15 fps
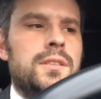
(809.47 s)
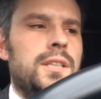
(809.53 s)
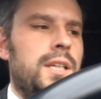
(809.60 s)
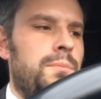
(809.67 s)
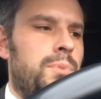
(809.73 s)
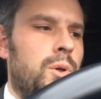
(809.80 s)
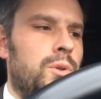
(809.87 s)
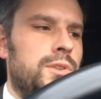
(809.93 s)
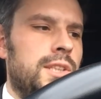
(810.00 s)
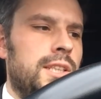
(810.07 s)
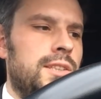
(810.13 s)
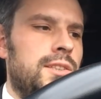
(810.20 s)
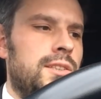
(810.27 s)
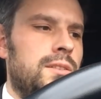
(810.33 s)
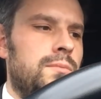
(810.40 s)
He
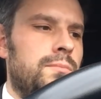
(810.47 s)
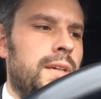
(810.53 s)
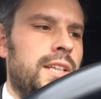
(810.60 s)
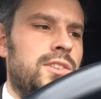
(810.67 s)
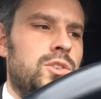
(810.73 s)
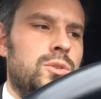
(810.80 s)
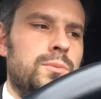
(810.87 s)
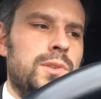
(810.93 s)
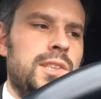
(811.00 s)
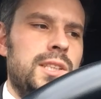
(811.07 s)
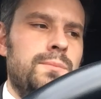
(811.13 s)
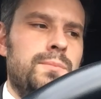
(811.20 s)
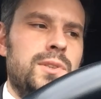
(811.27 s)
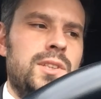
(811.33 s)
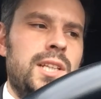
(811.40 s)
pauses, makes an almost
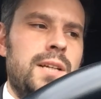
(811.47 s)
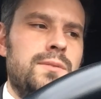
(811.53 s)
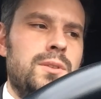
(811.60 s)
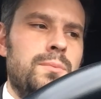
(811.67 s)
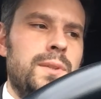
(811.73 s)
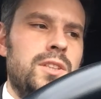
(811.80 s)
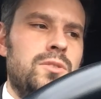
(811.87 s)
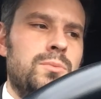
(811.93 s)
imperceptibly